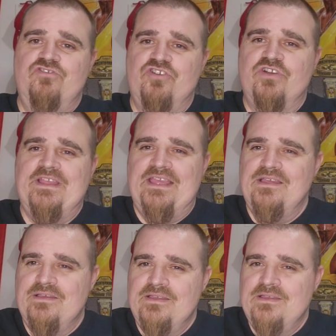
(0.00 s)

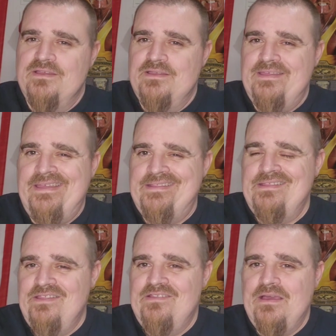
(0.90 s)
journey
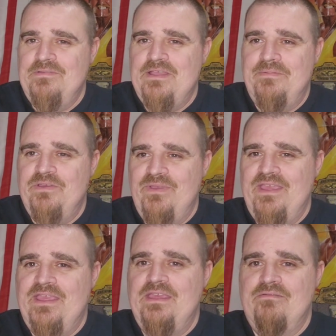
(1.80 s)
into the
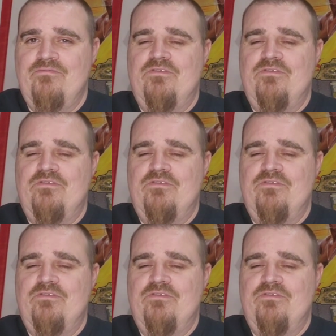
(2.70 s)
WWE.